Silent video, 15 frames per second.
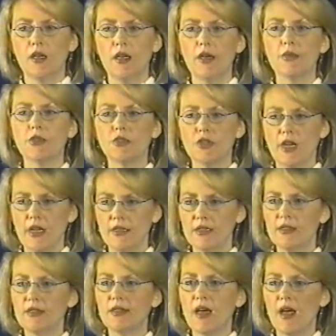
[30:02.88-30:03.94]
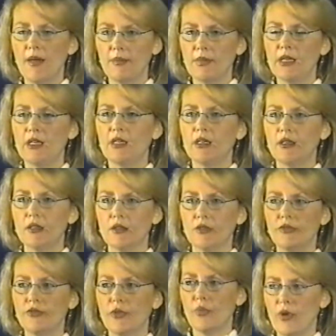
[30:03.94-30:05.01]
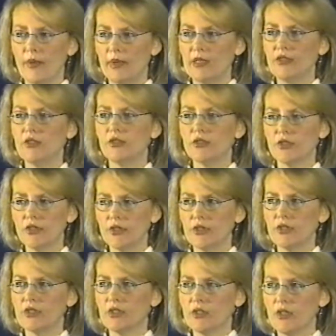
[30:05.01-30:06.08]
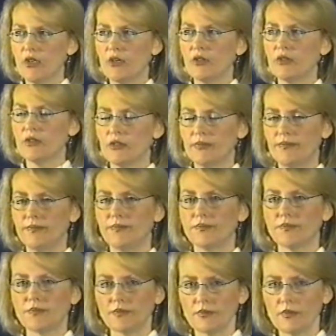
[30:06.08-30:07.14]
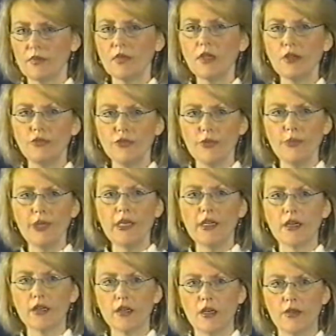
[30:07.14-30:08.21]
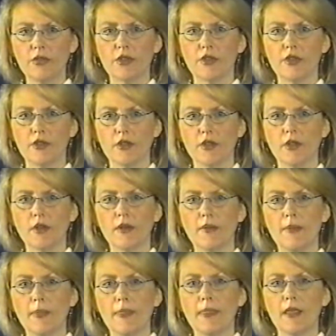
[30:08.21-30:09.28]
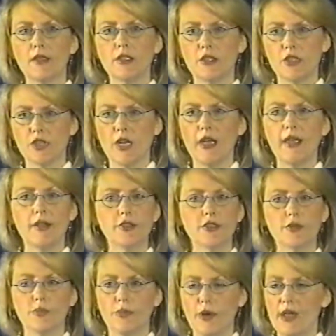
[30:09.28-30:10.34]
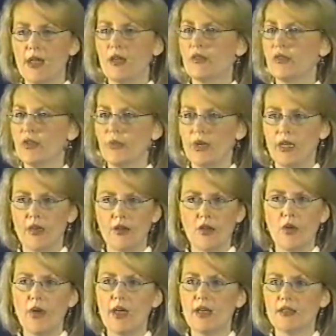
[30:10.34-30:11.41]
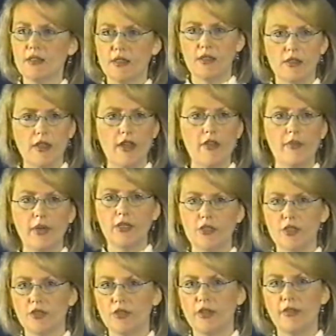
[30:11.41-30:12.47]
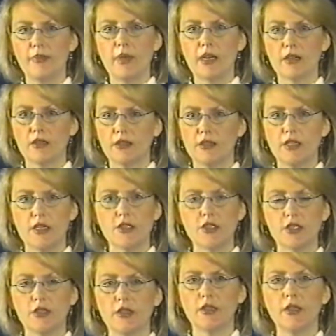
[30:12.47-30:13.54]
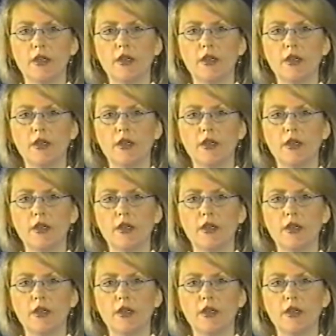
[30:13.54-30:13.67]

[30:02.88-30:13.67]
It was trying to stop me from what my children could disclose from being uncovered, to try and just break that we had no assets to have my children have medical attention.